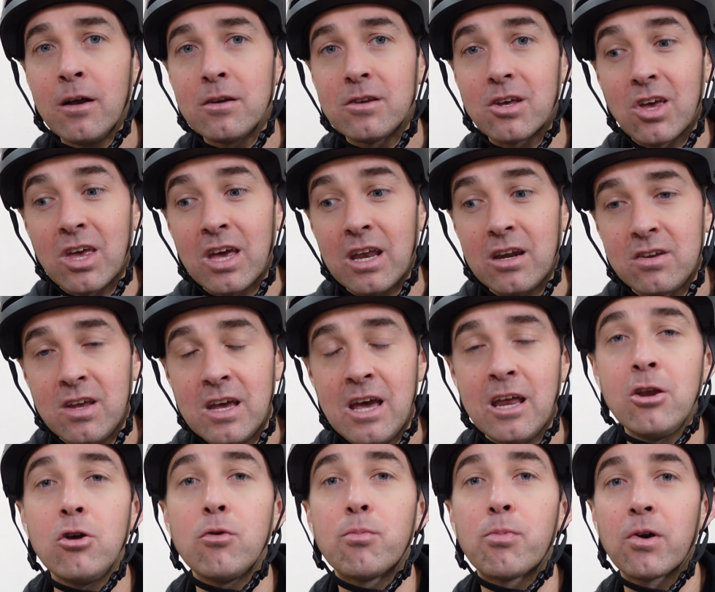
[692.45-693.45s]
to
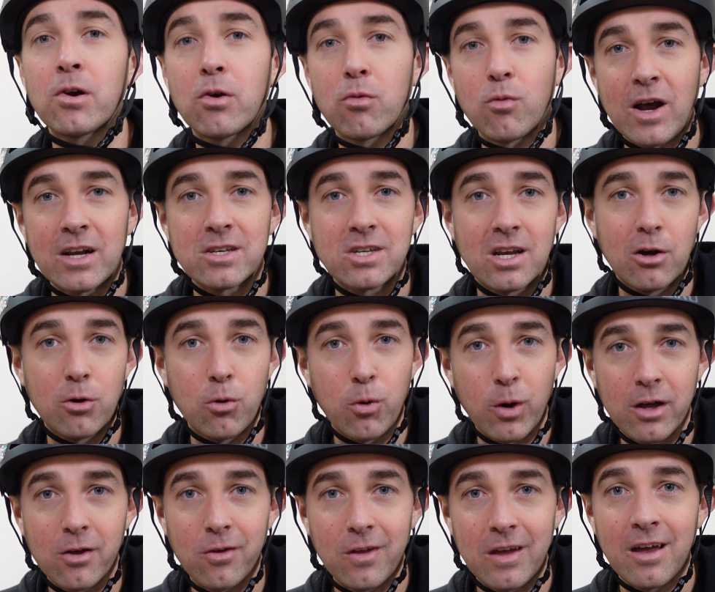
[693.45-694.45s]
continue progressing
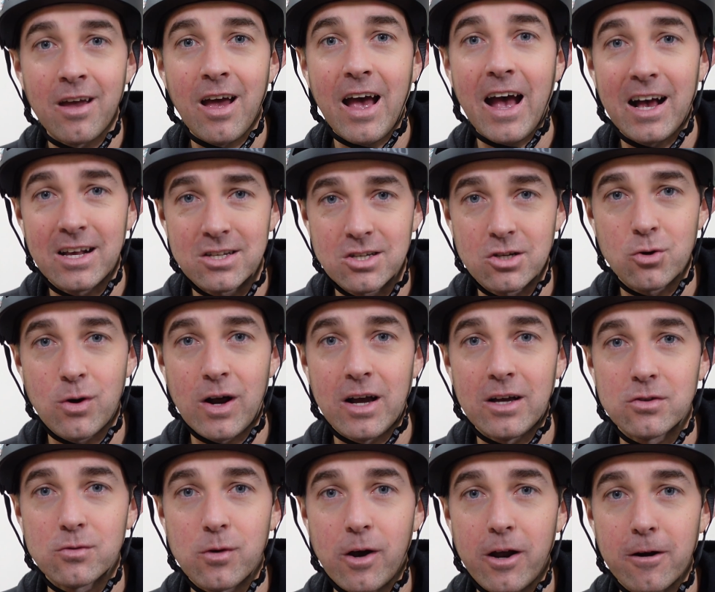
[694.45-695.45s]
quickly as a
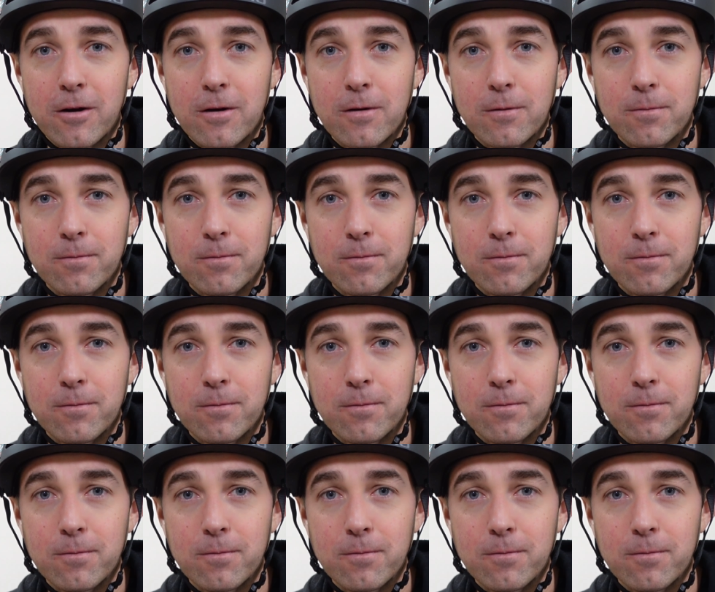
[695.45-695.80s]
trials rider.